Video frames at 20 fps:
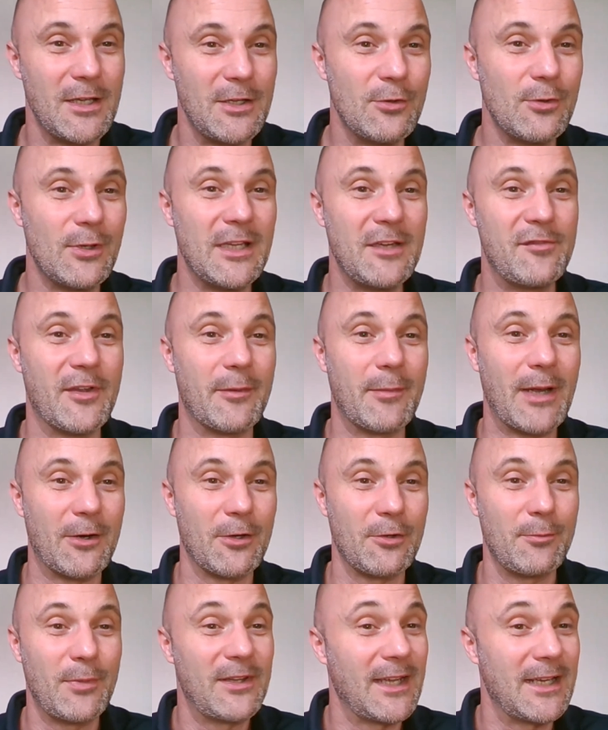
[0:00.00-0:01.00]
you leave them
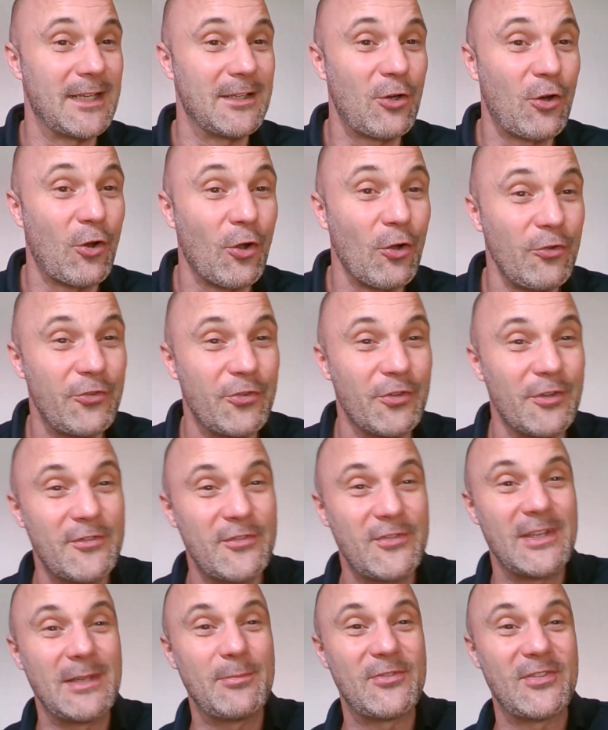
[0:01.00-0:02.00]
out, but then culture
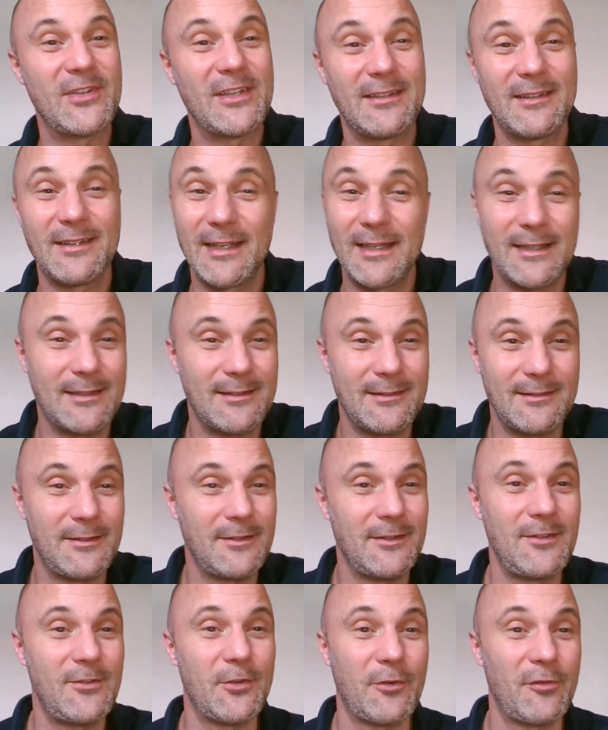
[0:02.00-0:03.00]
seeps in, and
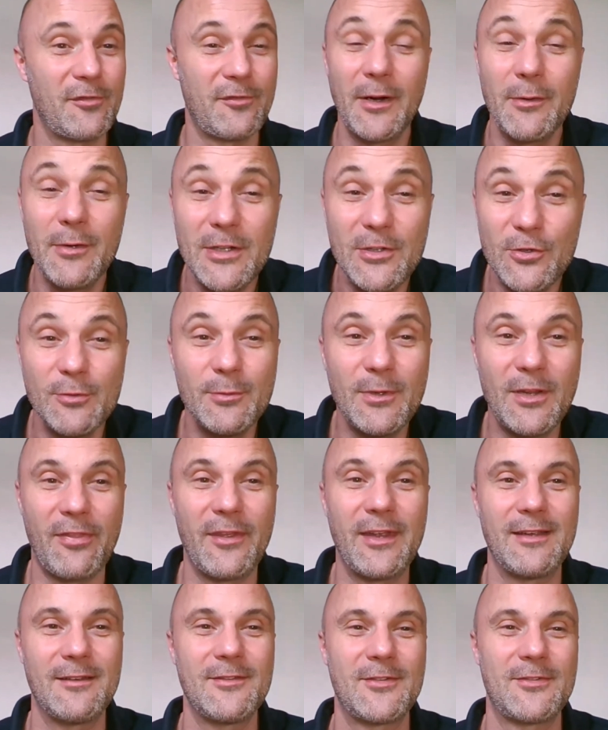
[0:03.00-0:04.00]
these are very human
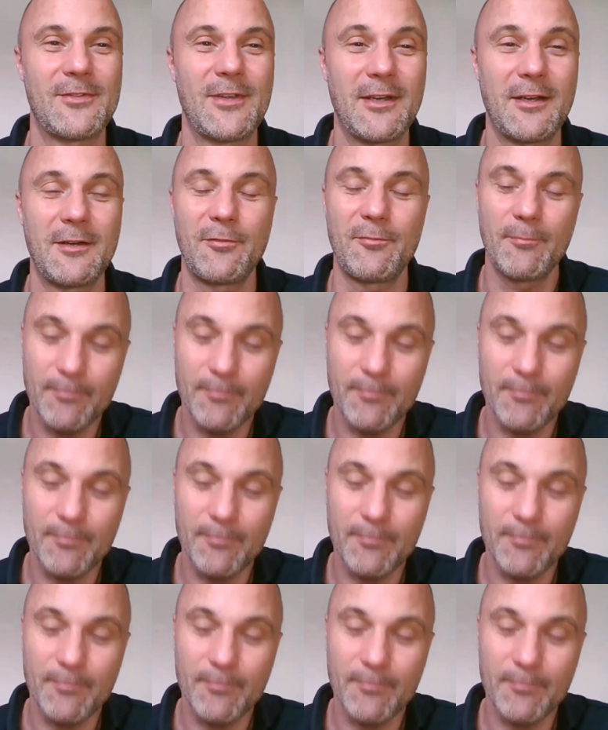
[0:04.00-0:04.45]
things. And